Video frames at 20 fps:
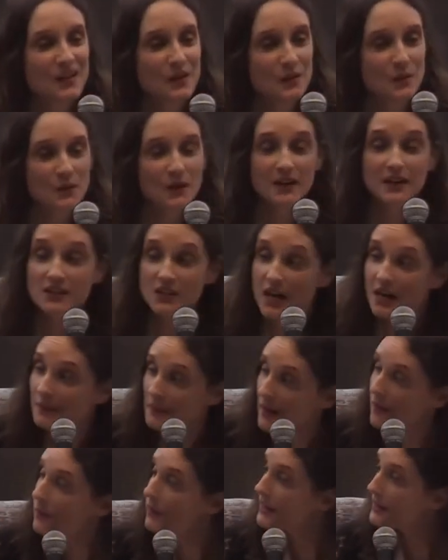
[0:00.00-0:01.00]
We're going to talk
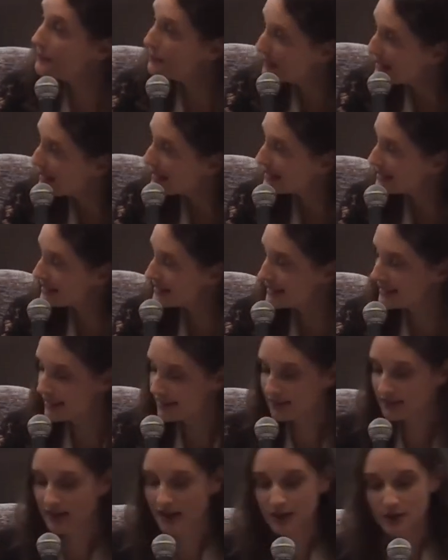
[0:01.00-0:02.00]
about what it means,
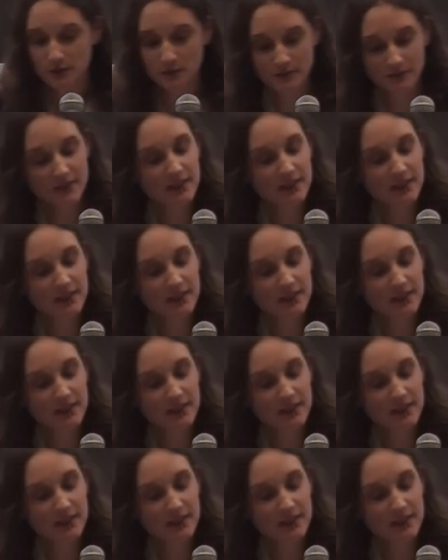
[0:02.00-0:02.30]
Neil. Gosh.